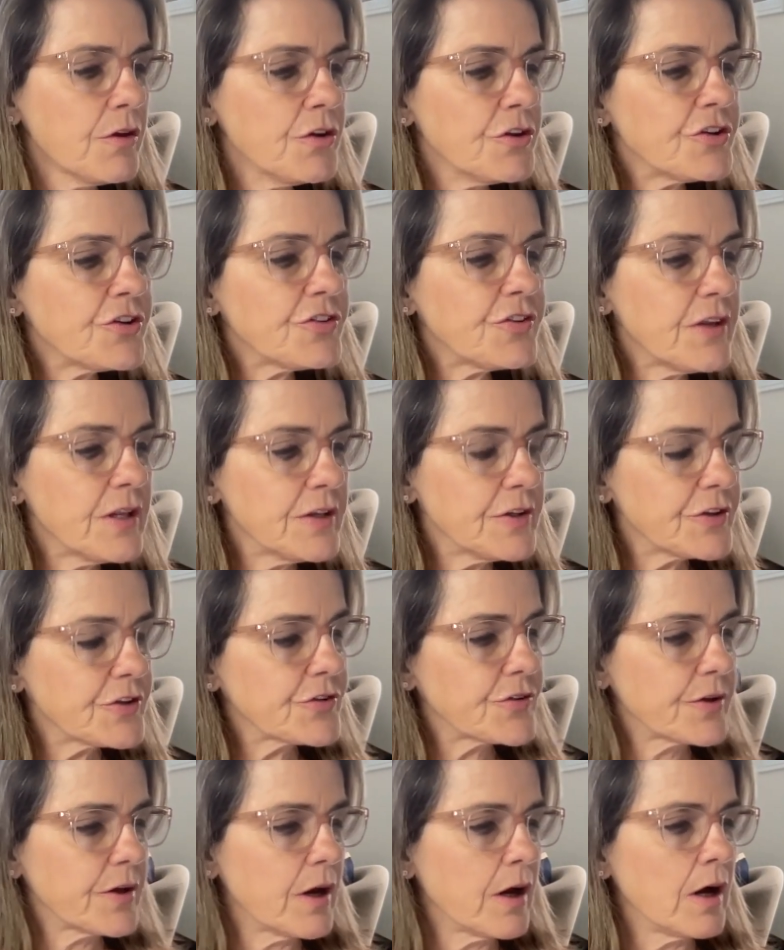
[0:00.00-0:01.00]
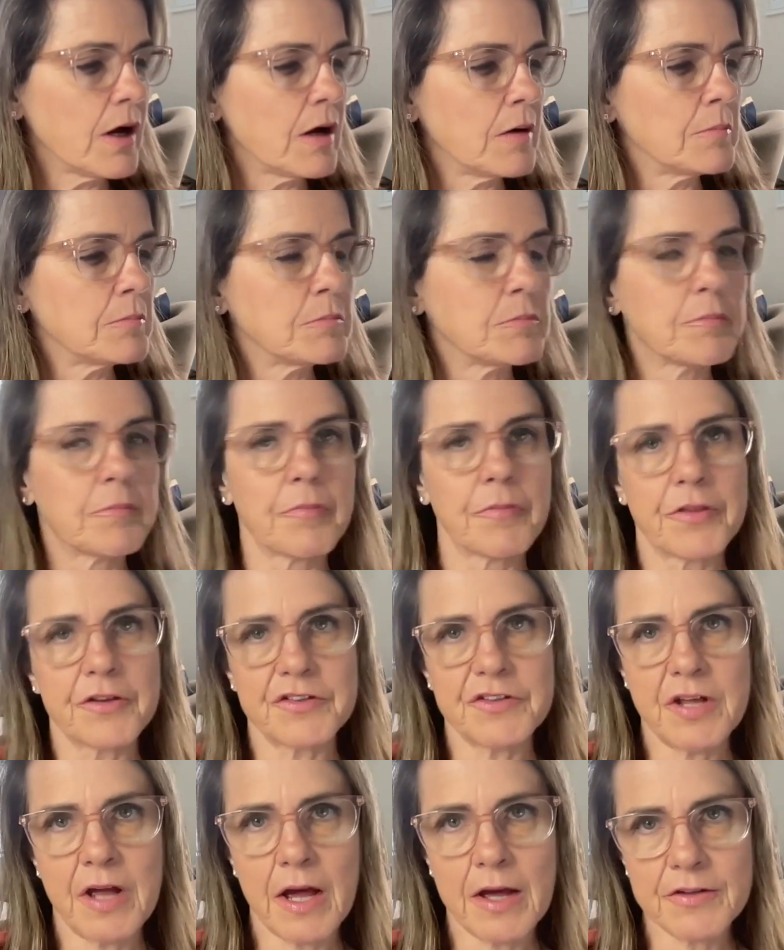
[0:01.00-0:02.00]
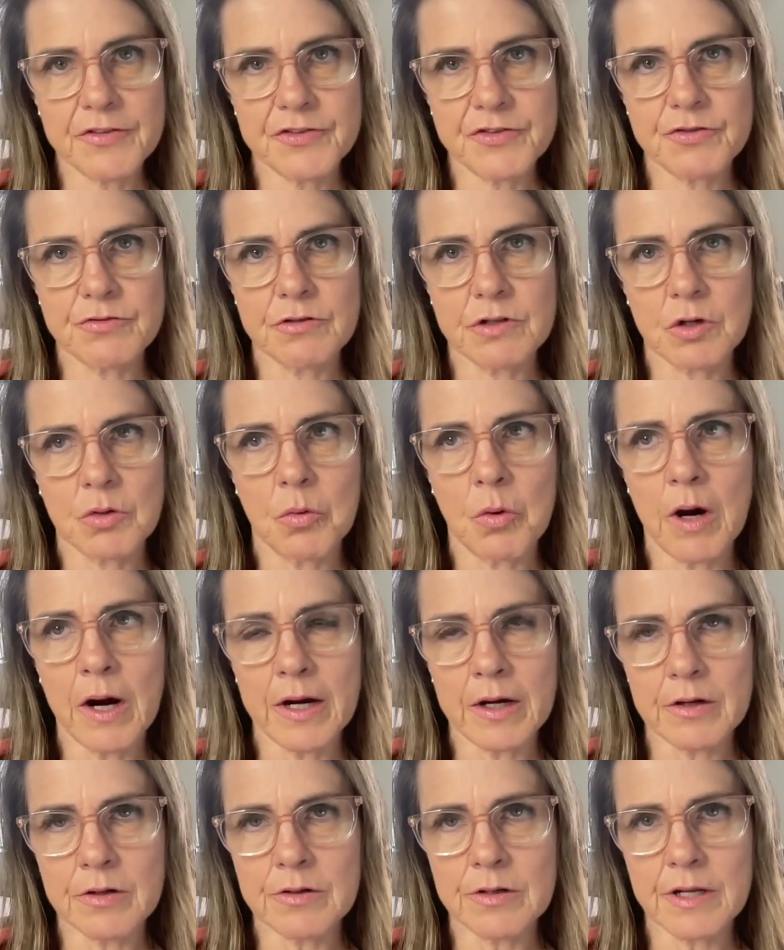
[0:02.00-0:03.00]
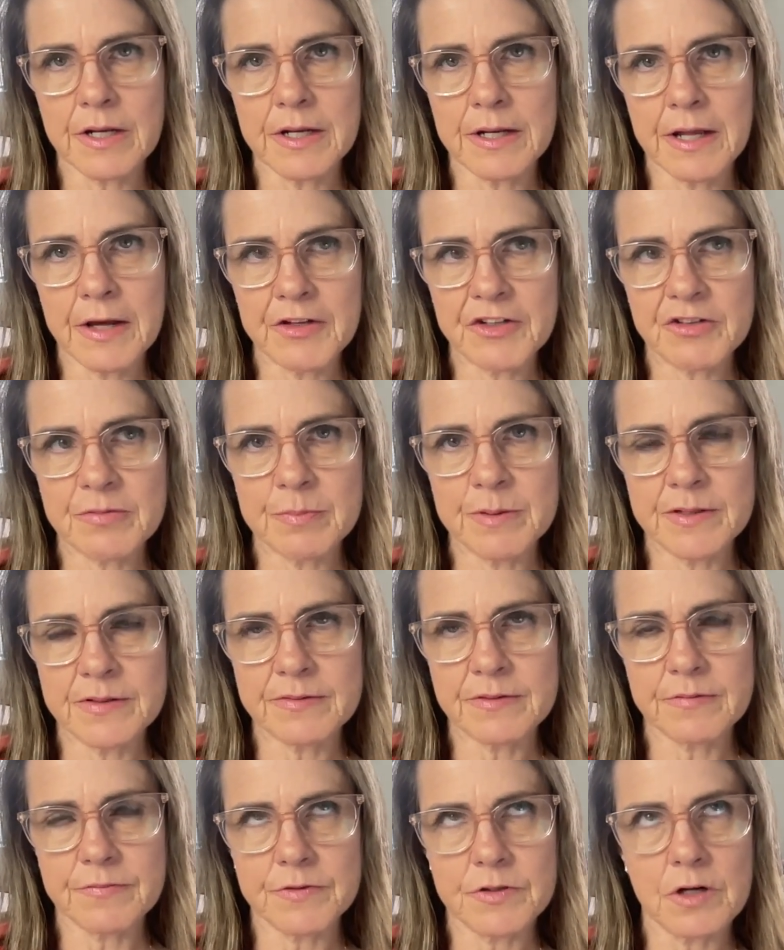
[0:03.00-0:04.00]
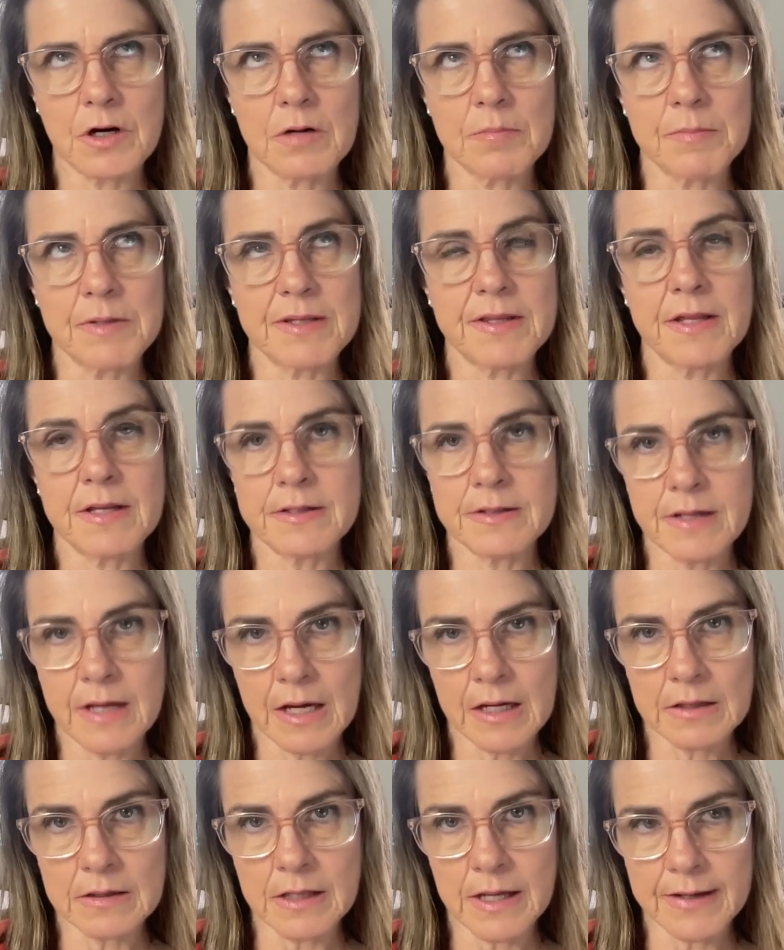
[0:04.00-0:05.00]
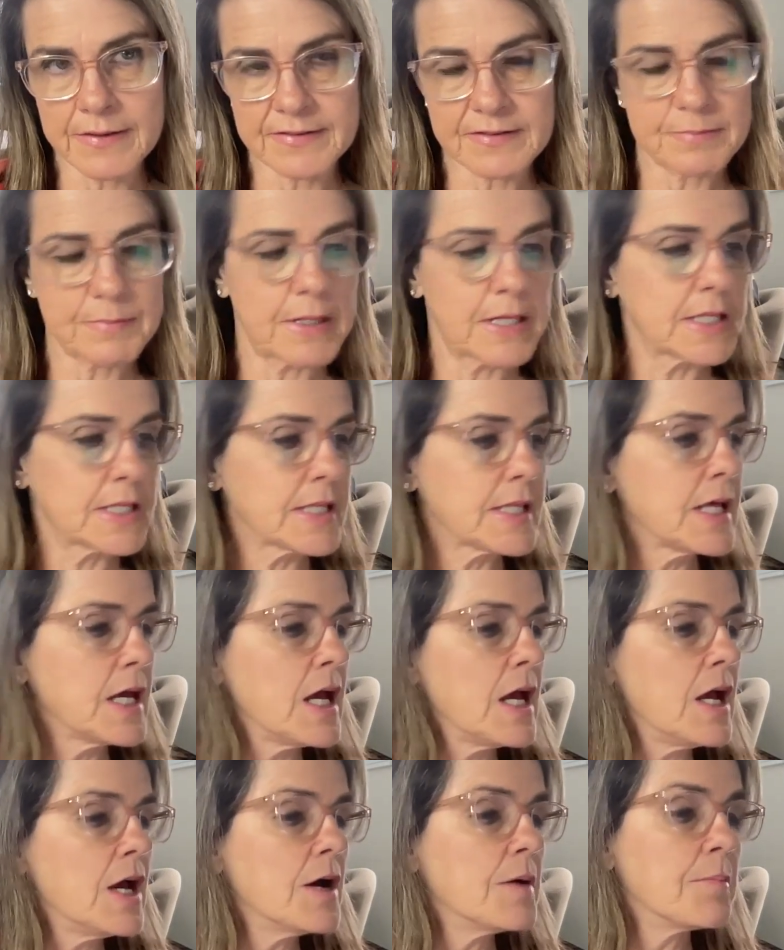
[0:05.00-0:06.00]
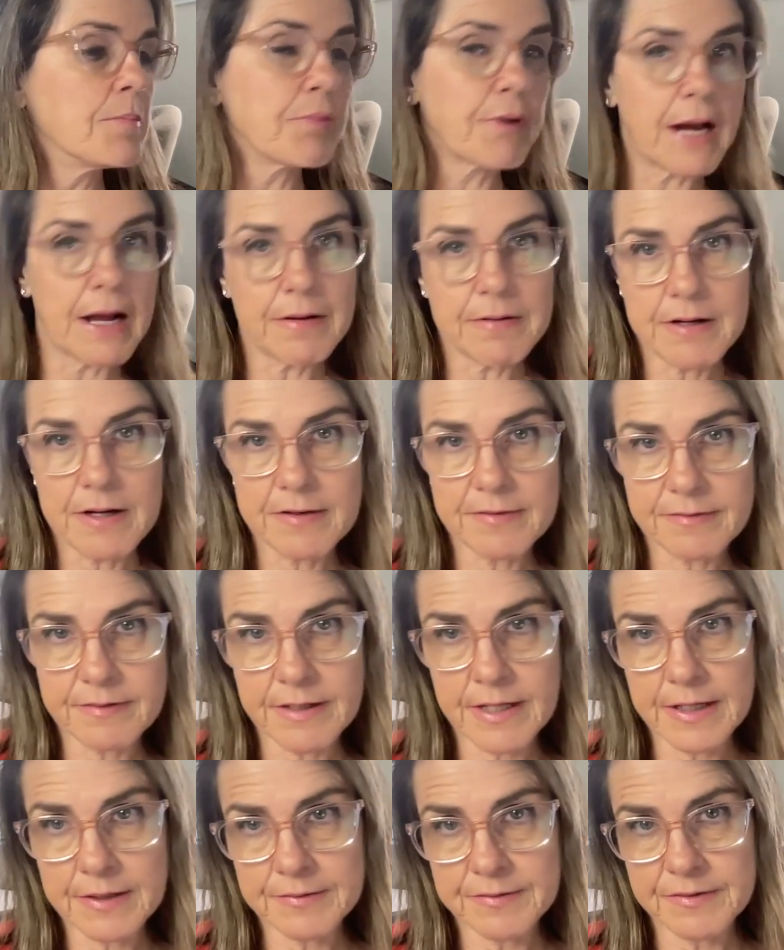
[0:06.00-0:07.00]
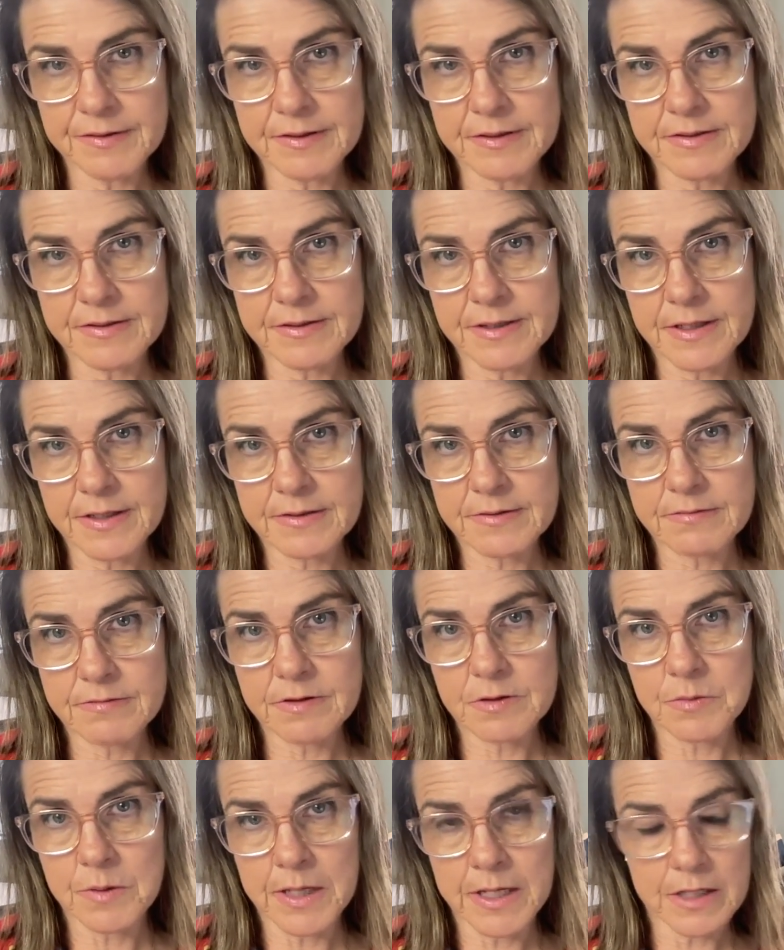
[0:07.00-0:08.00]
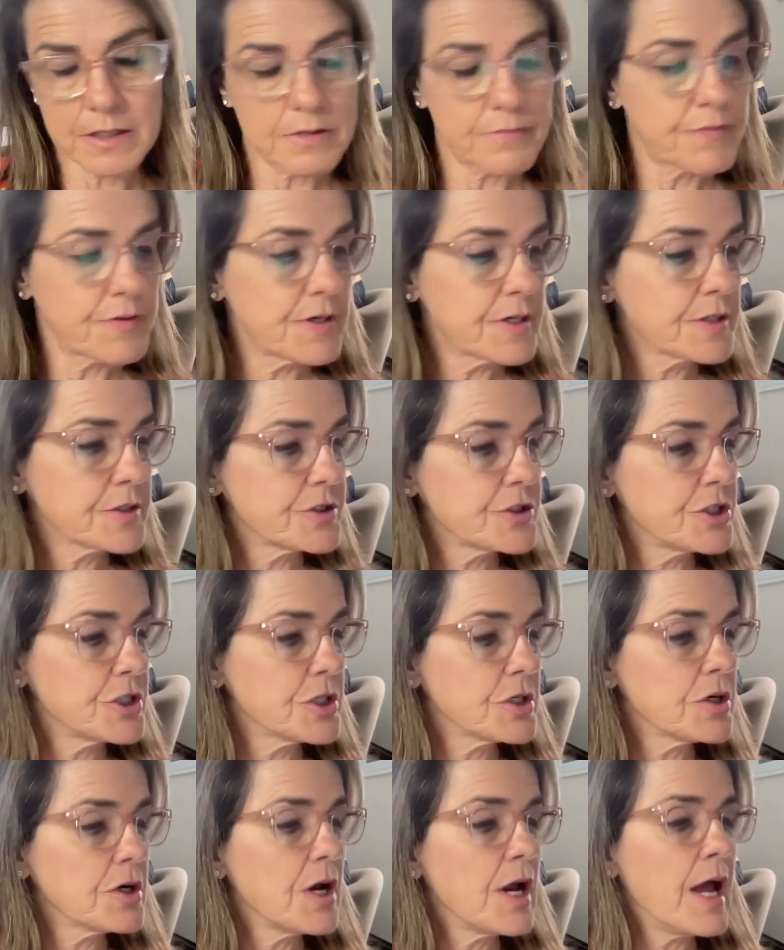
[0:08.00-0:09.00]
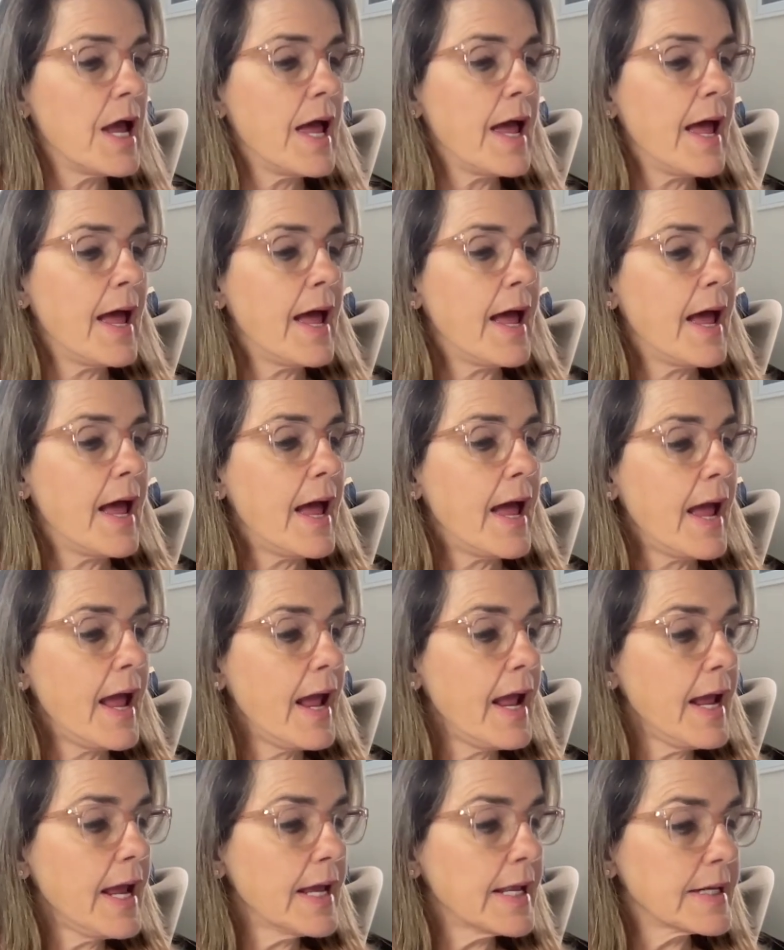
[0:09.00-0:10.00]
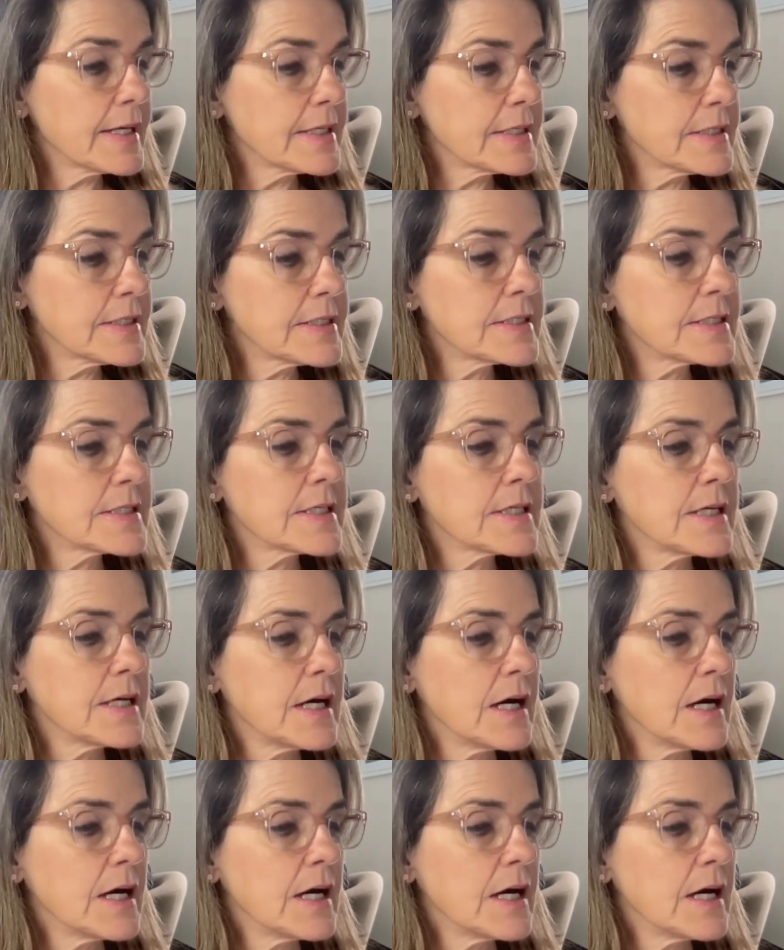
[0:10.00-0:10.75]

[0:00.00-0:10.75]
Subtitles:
Since the test required announcements of Dartmouth and Yale last month, Brown has announced it is test required for next year, and